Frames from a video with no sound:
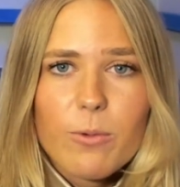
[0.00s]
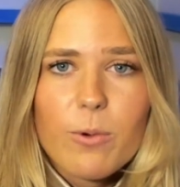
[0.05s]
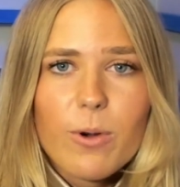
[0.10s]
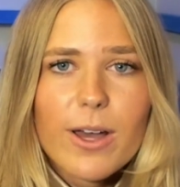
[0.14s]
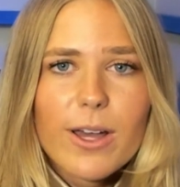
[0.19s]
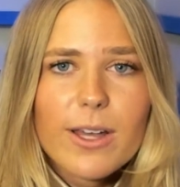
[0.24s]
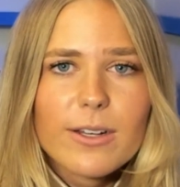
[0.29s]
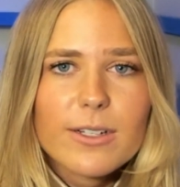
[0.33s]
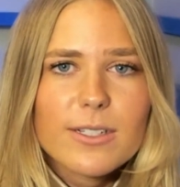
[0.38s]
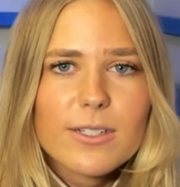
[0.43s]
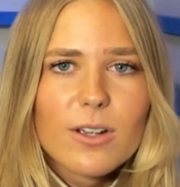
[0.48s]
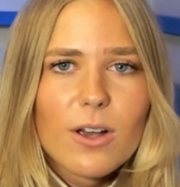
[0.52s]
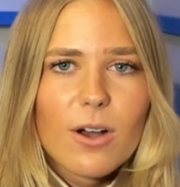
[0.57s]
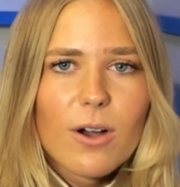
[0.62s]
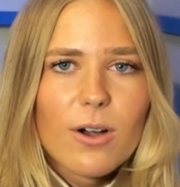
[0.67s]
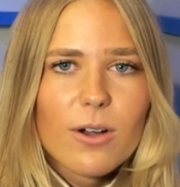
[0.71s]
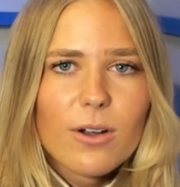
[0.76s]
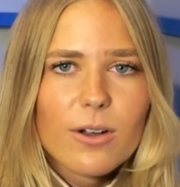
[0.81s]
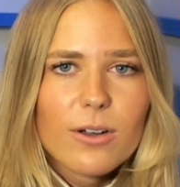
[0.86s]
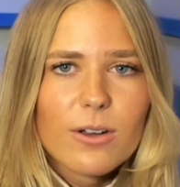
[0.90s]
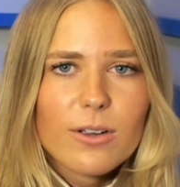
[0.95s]
What
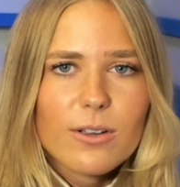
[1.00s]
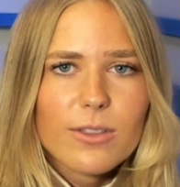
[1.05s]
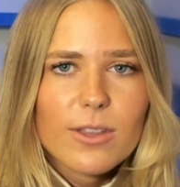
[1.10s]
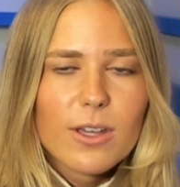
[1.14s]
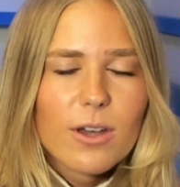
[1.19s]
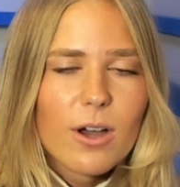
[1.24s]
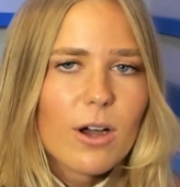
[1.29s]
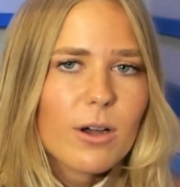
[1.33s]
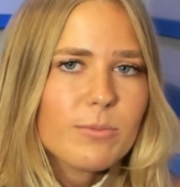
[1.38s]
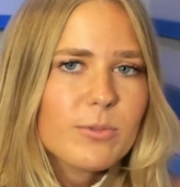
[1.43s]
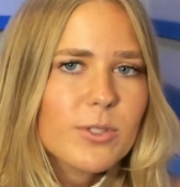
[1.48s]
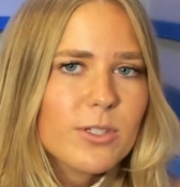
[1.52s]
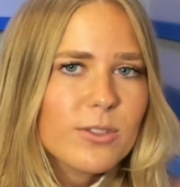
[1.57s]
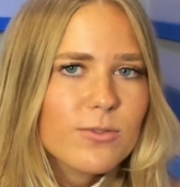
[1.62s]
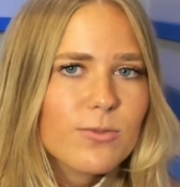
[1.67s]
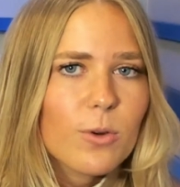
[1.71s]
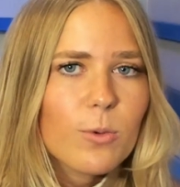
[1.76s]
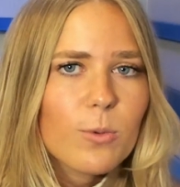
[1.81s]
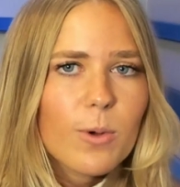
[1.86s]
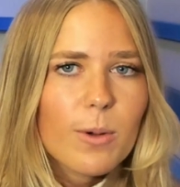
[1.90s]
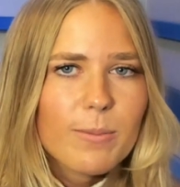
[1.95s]
are the options
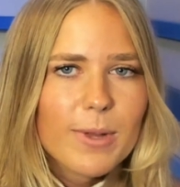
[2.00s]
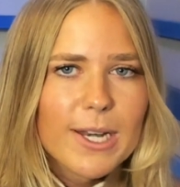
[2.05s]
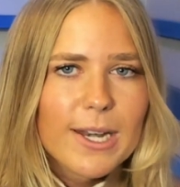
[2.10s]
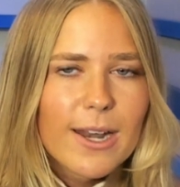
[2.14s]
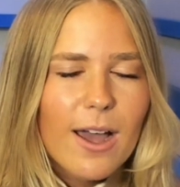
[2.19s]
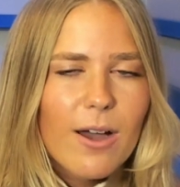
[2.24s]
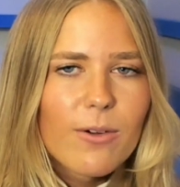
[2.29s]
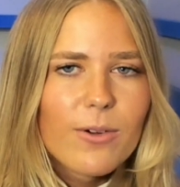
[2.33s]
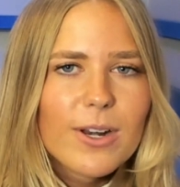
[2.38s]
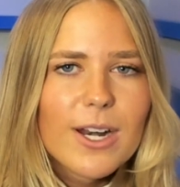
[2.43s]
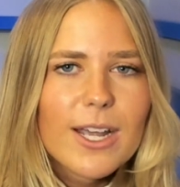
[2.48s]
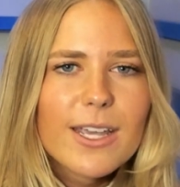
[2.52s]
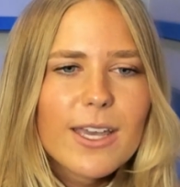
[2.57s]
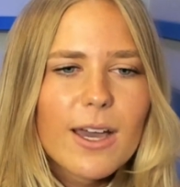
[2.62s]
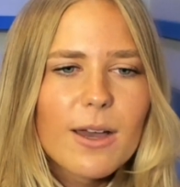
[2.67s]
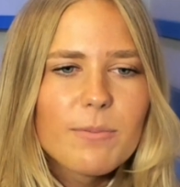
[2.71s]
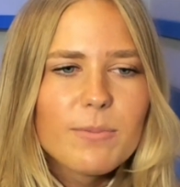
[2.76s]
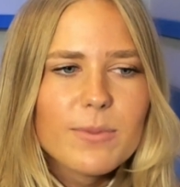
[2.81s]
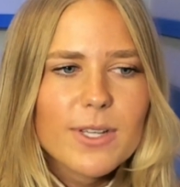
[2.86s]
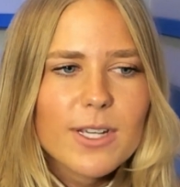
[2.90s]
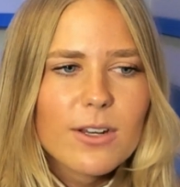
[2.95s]
for women now? And I
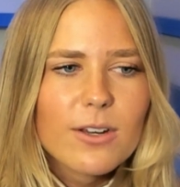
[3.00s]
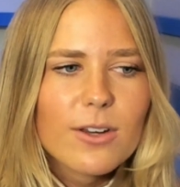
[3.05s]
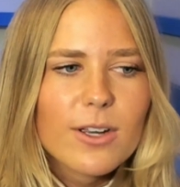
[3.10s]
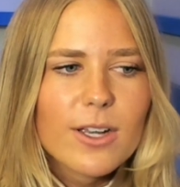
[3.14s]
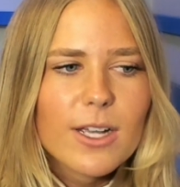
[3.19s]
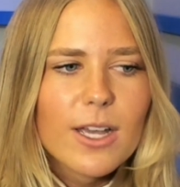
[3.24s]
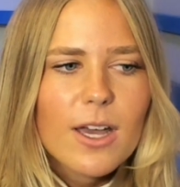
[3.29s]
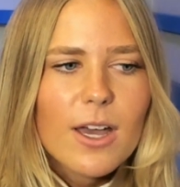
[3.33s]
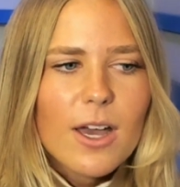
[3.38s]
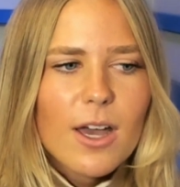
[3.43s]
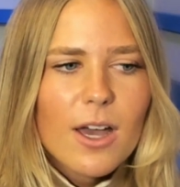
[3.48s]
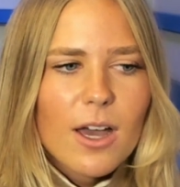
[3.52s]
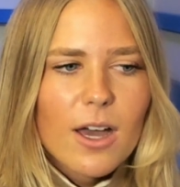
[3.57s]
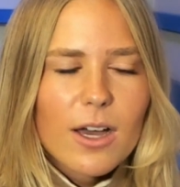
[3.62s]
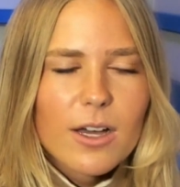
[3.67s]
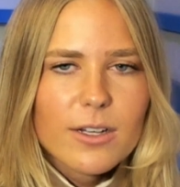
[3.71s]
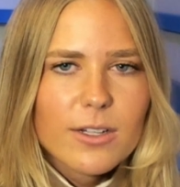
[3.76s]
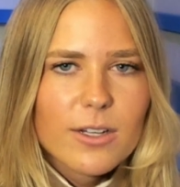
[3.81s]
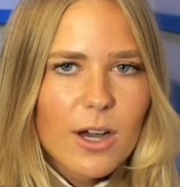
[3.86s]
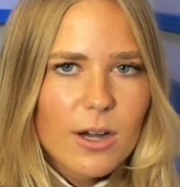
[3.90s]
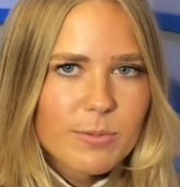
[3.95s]
kept hearing
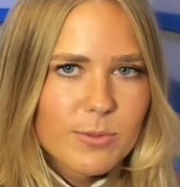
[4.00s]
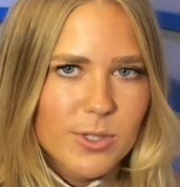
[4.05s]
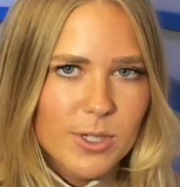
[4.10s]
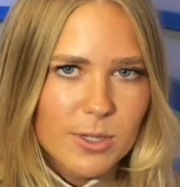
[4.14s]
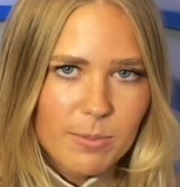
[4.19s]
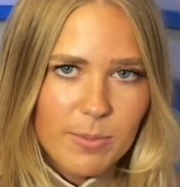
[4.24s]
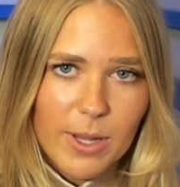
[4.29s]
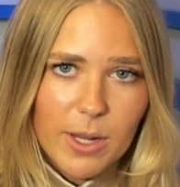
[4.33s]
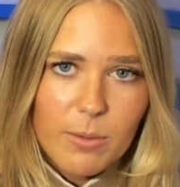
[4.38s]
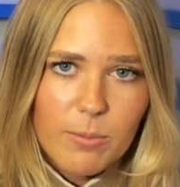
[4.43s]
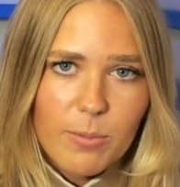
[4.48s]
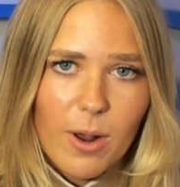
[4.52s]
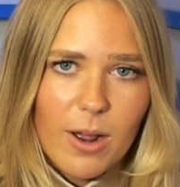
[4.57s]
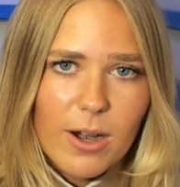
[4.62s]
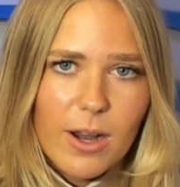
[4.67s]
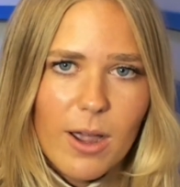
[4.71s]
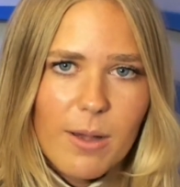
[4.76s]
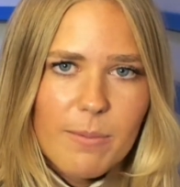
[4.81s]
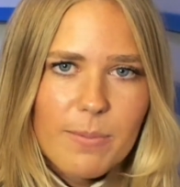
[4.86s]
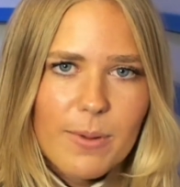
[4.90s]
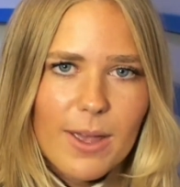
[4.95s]
adoption being
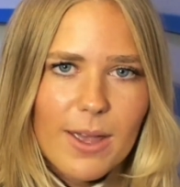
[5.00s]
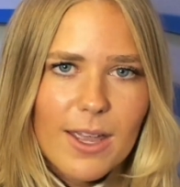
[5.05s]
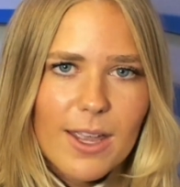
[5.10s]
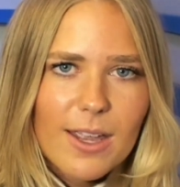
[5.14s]
brought up.